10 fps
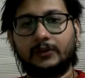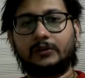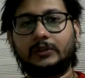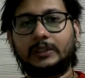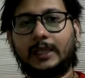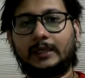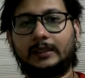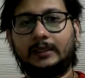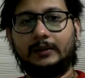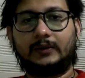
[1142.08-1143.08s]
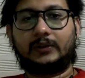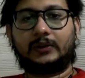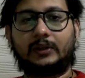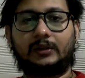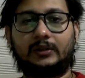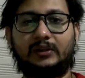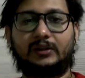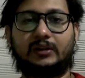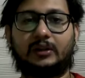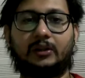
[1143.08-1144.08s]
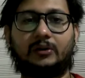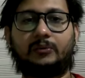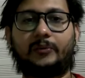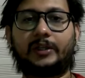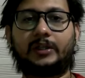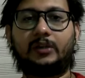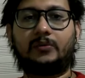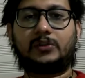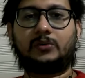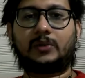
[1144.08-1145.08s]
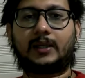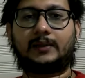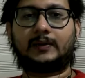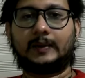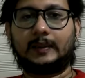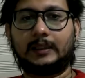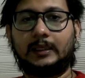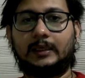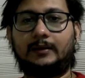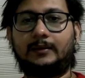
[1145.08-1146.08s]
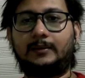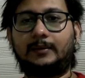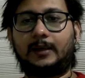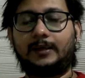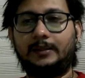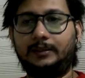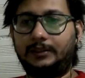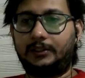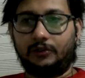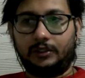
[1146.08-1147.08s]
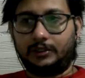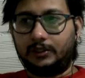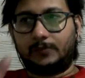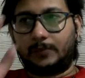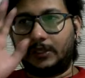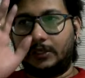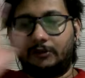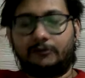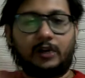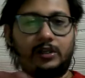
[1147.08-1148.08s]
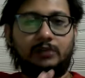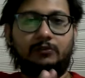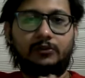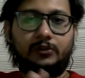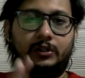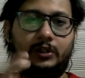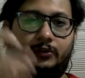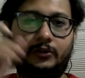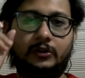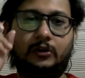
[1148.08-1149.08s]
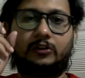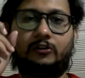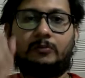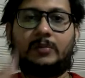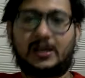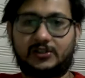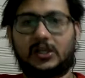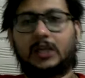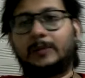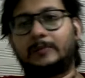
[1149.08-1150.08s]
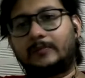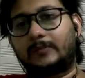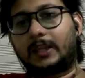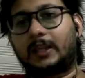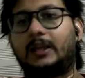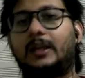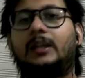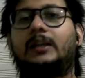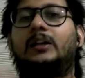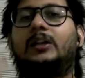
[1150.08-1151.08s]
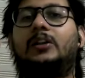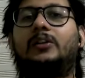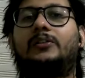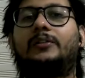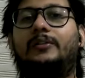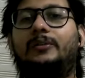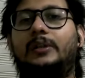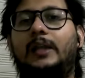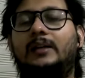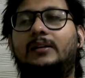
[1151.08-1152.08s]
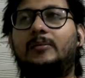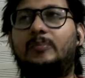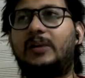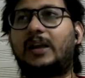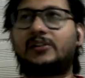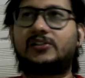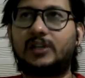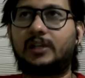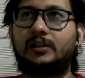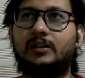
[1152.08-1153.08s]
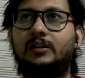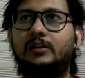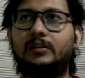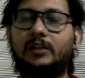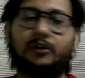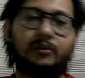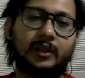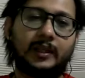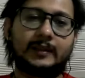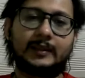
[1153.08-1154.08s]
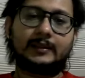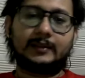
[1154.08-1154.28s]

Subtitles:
So that is, one thing which you can see. Another, during this period of French Revolution, there was a lot of bloodshed, right? So that bloodshed, it